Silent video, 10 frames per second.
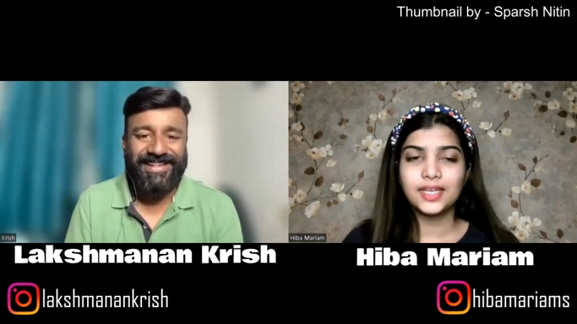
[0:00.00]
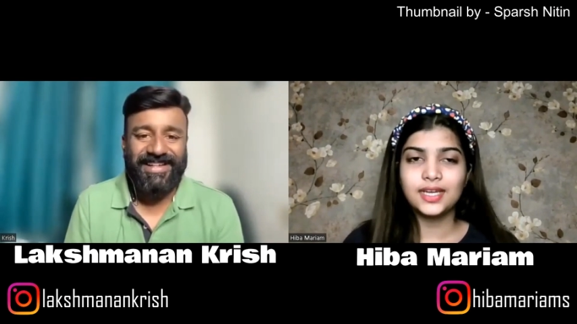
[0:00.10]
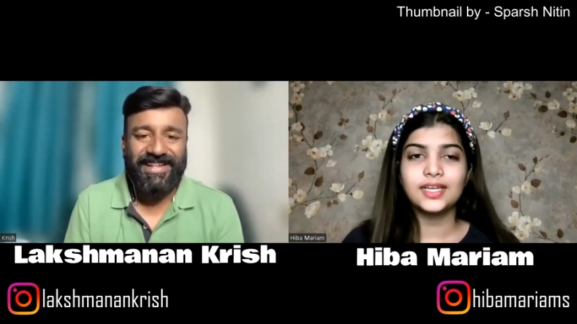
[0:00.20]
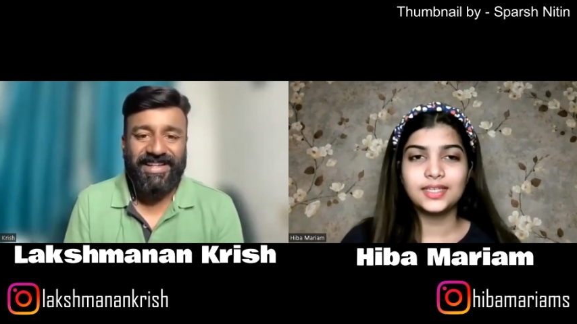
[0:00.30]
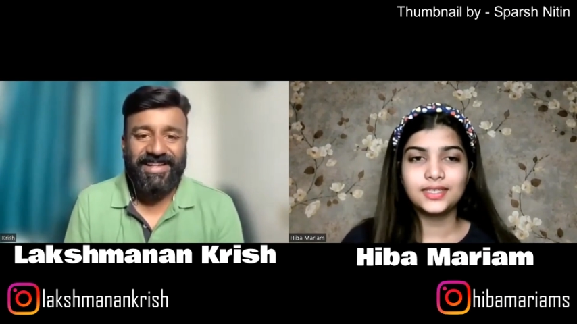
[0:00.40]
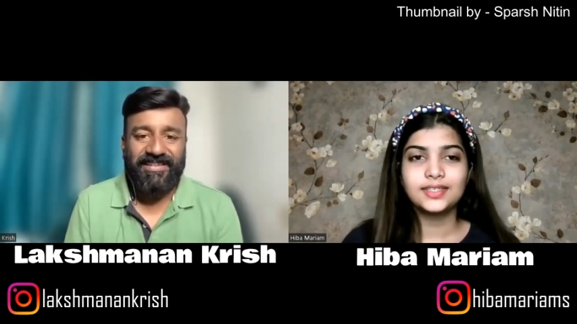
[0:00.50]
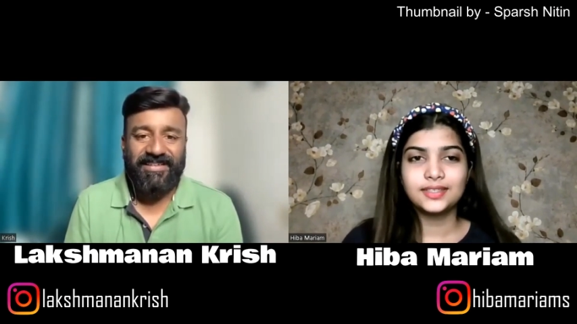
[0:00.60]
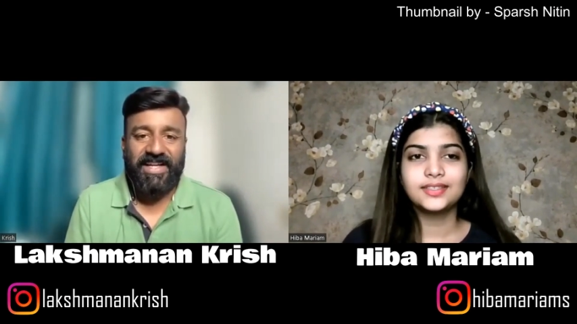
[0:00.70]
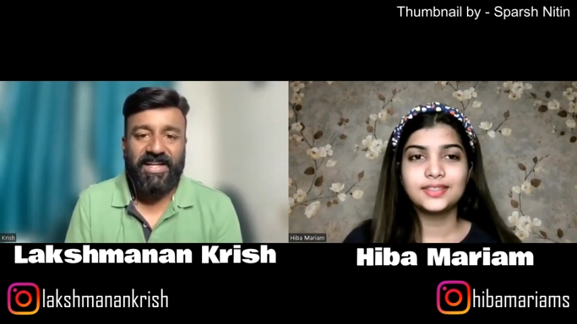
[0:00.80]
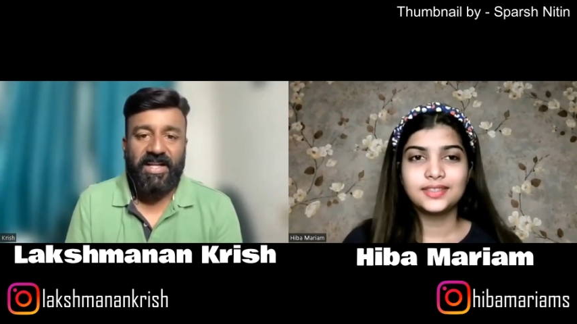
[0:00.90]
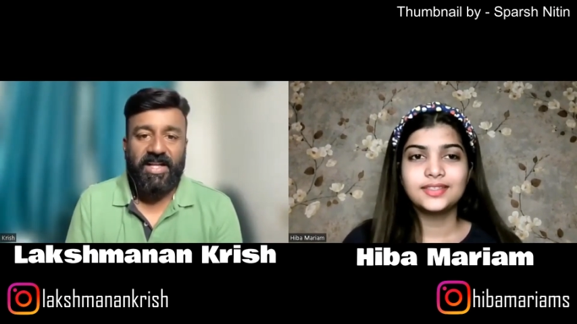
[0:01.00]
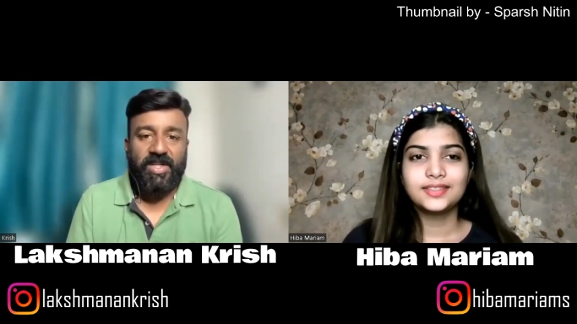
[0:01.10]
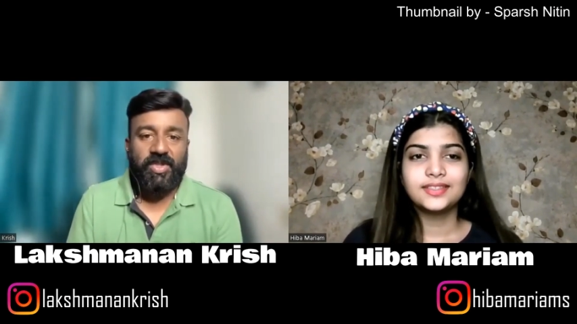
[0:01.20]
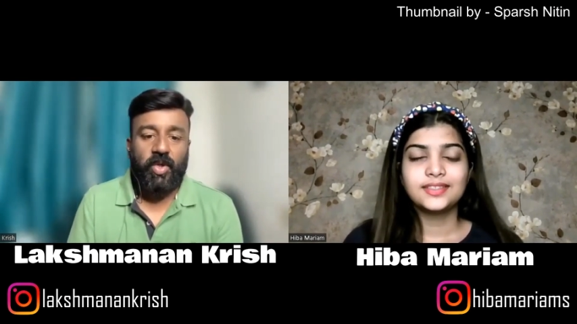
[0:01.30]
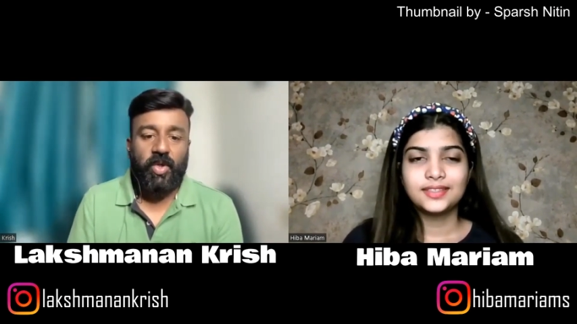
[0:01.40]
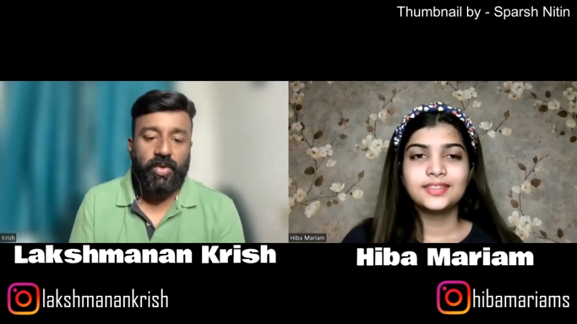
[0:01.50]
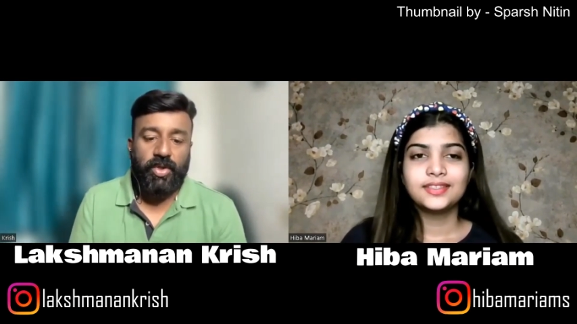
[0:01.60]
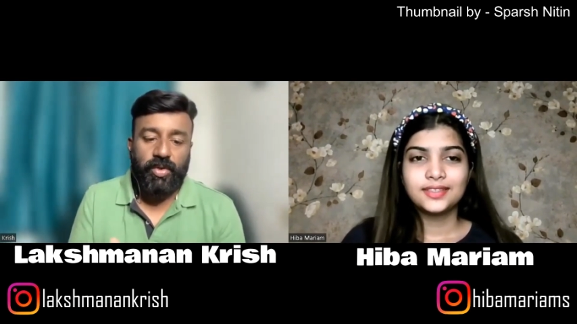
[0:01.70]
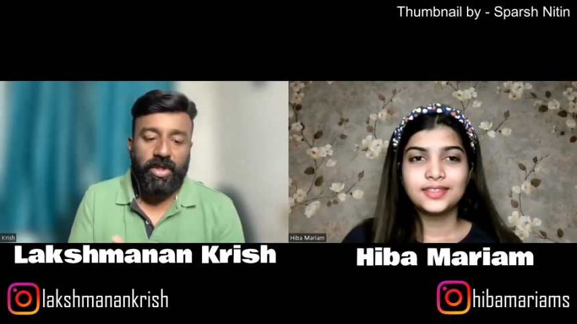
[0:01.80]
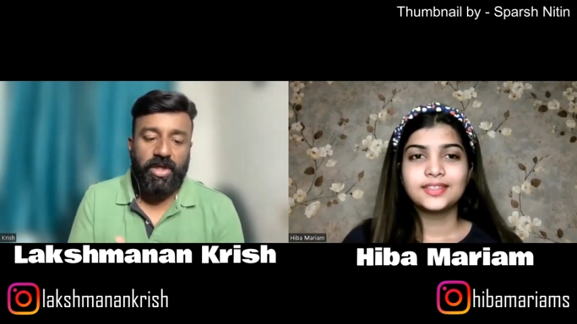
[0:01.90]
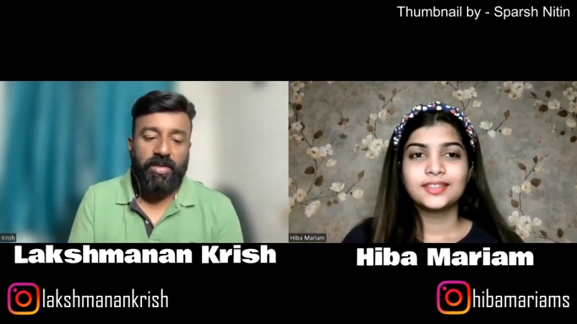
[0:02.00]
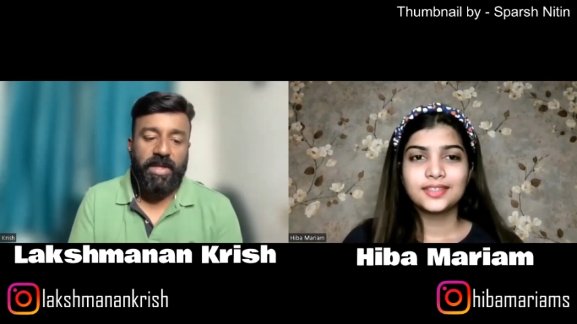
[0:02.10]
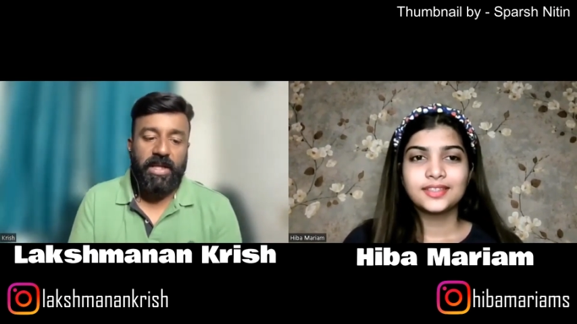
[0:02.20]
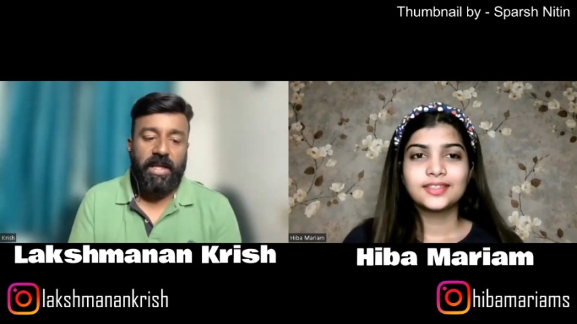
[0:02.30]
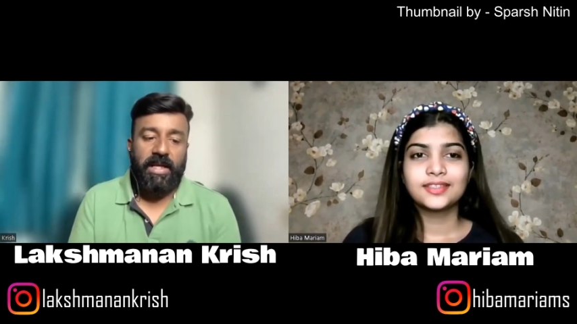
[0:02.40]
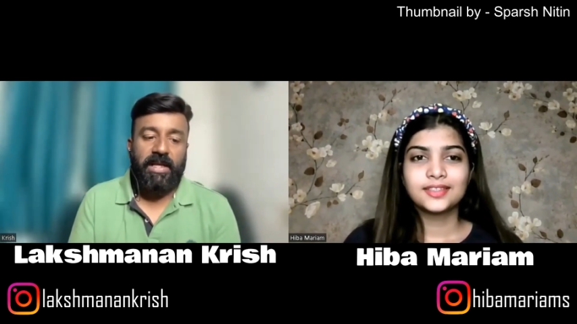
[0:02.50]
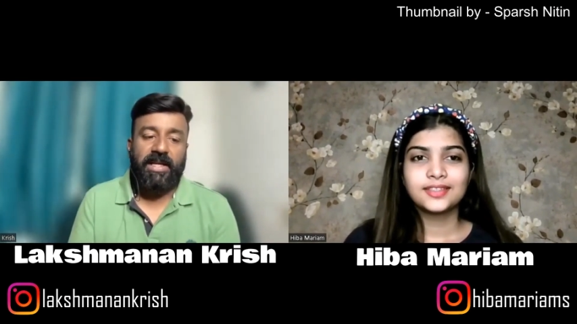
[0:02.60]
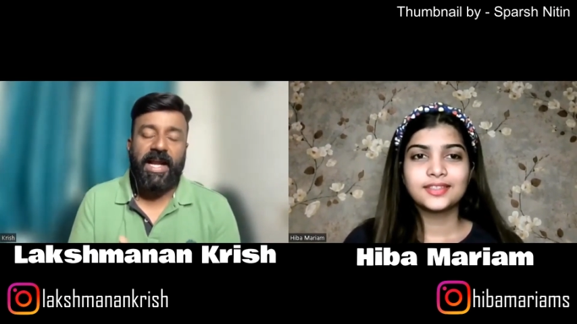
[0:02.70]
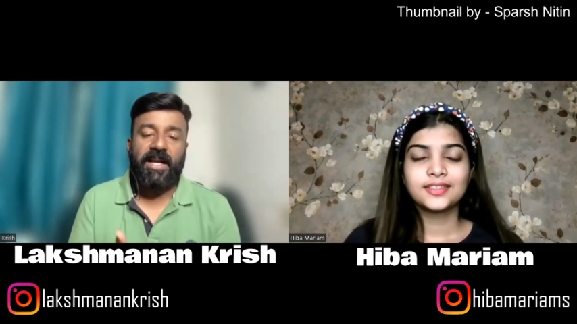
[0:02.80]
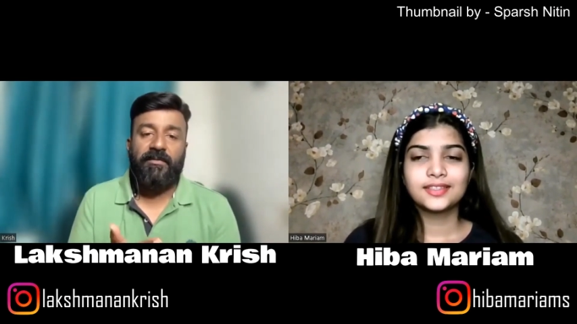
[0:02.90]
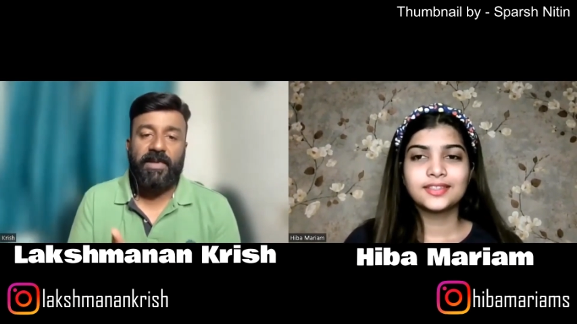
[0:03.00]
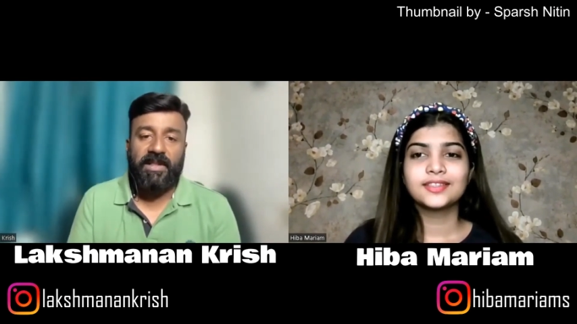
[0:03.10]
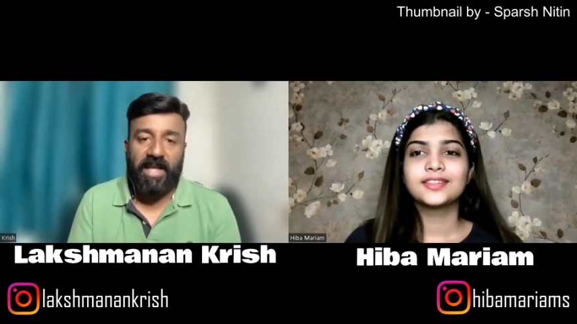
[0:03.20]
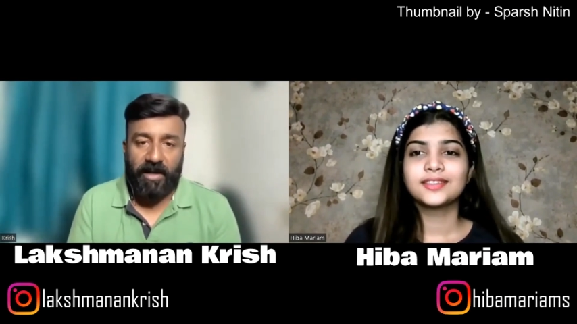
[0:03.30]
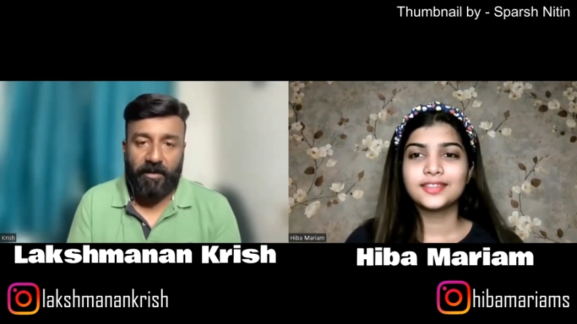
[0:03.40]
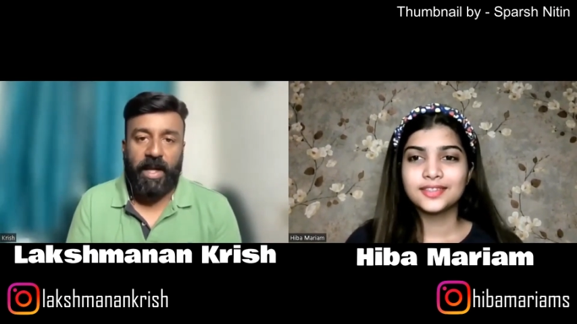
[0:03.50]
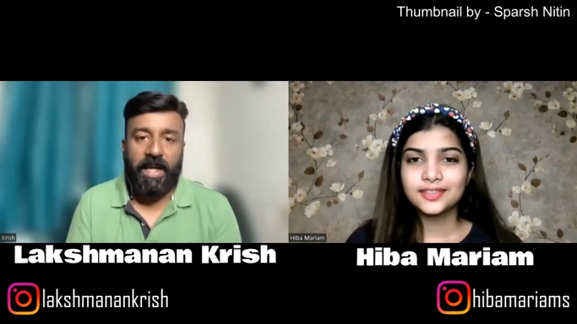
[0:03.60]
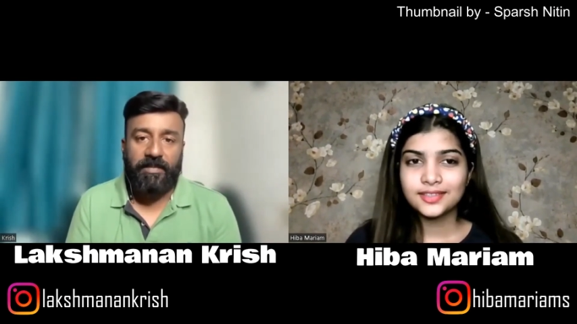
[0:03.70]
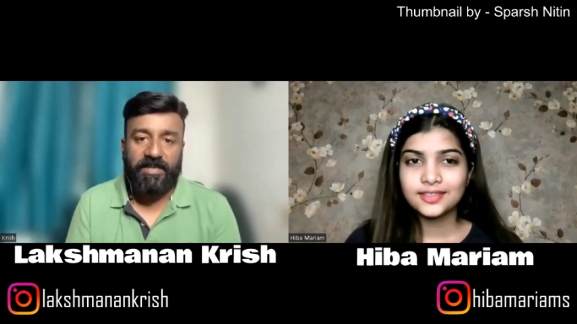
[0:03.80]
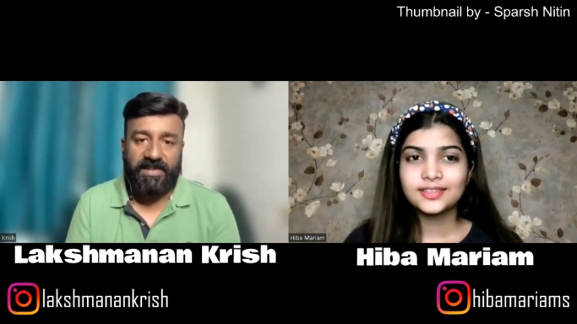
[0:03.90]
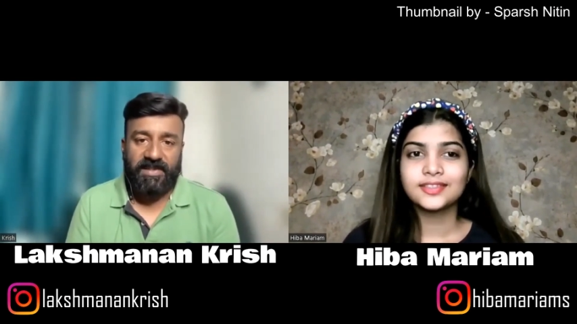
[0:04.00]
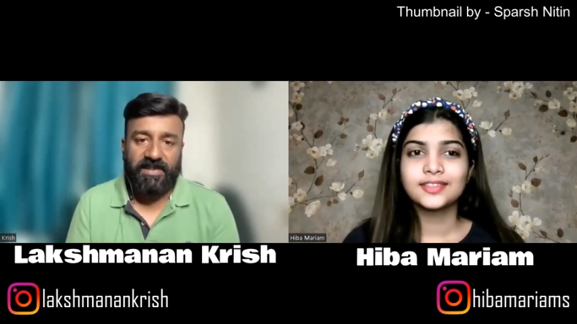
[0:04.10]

Speaker 1: Correct right? So you, you need to be intact with their vibes.